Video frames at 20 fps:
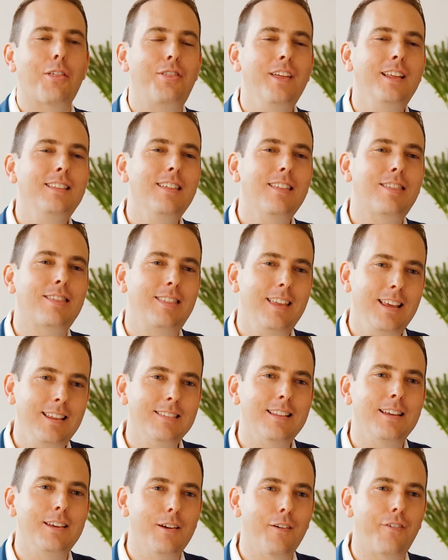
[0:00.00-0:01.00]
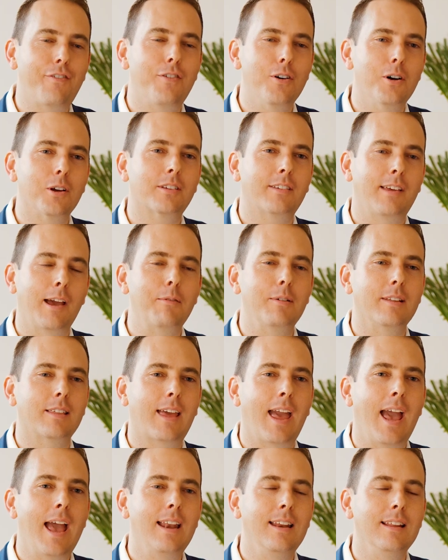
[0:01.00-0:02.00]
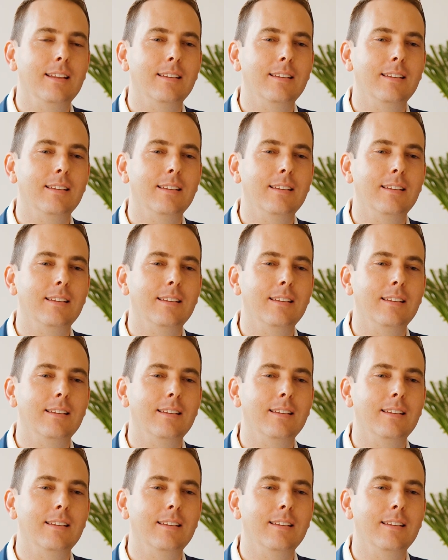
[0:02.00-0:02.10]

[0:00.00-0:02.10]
I think the thing that you first get with Ken